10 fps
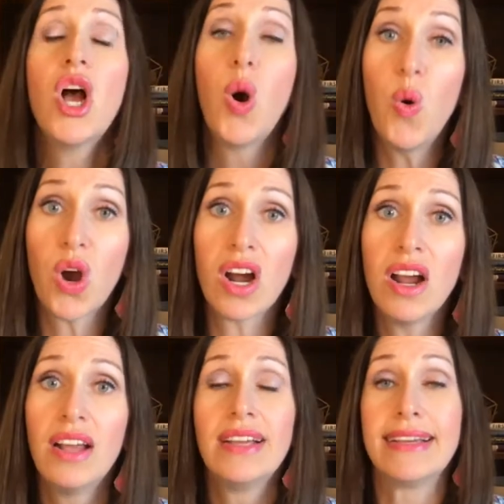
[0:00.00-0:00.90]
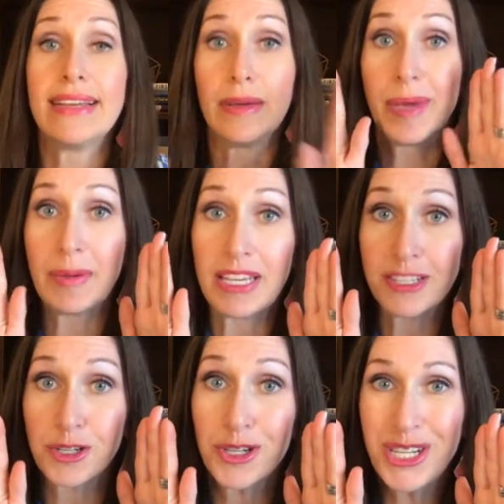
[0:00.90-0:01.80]
or it may be
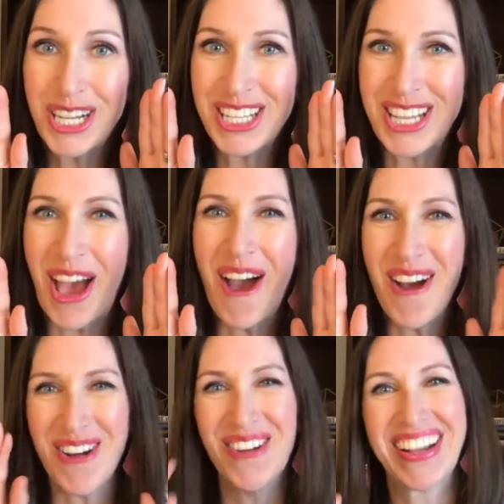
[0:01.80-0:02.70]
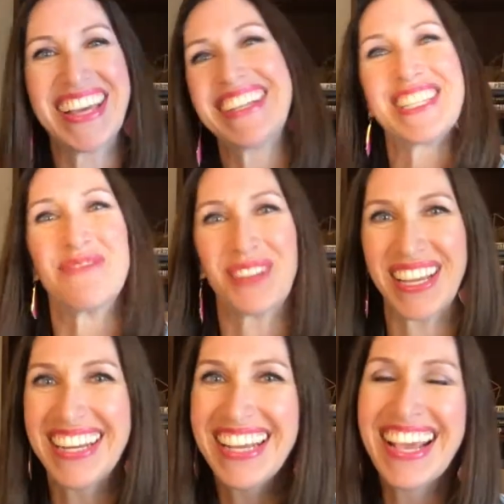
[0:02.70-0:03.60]
easier to just go get a template